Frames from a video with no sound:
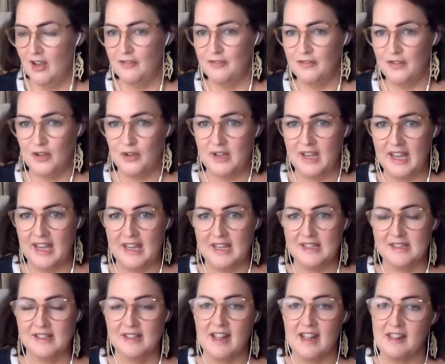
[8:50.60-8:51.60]
a few
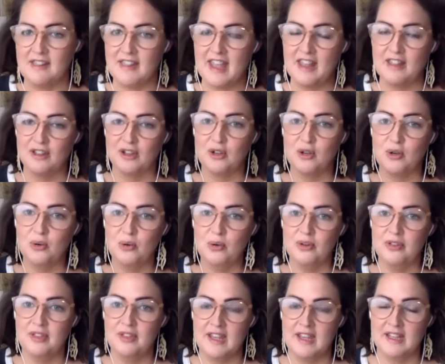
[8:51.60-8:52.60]
years and then they're the
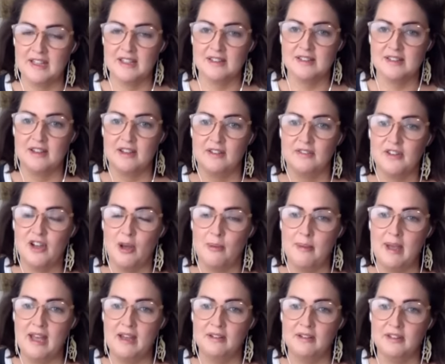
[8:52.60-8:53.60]
core things that have
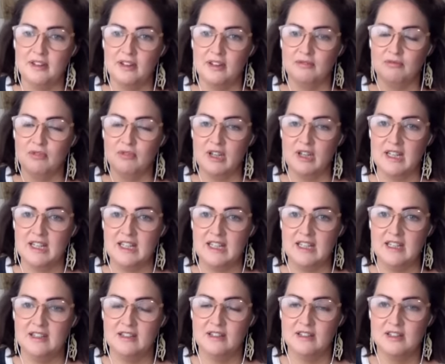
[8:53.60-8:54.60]
come out that
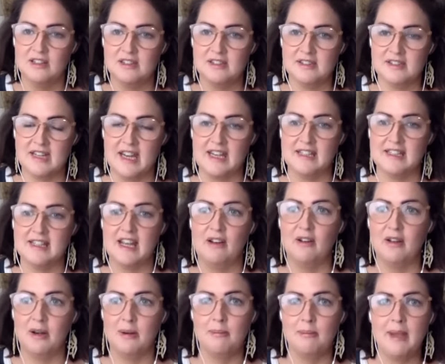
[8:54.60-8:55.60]
really stand
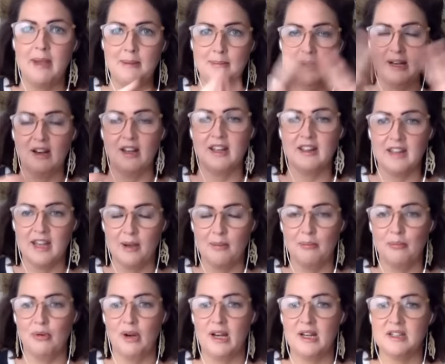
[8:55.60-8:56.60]
out and are maybe like the
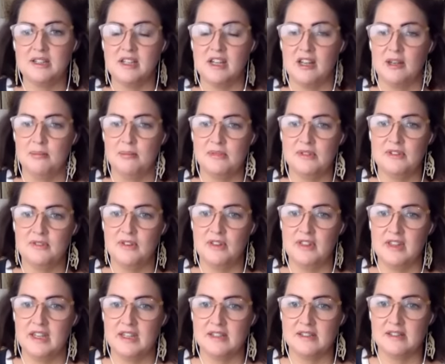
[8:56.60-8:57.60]
umbrella terms for
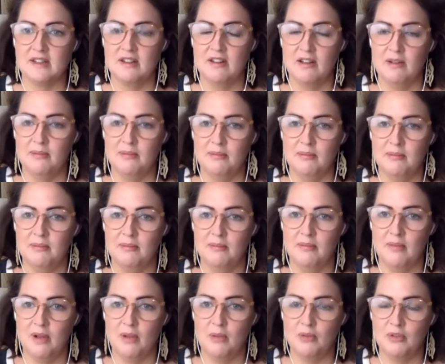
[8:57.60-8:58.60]
things that i'm
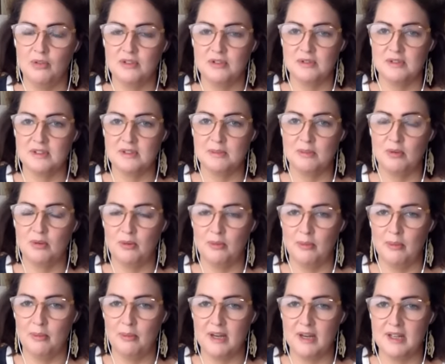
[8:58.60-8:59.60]
i want to explore in
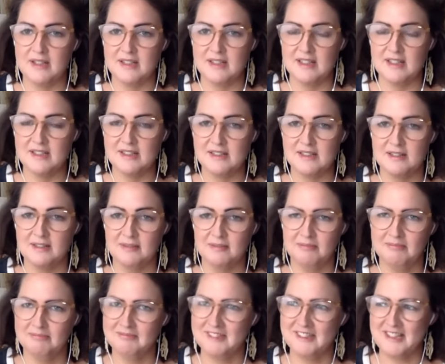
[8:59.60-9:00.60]
my practice
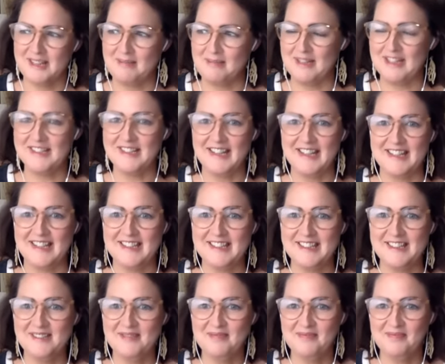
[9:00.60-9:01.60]
does that make sense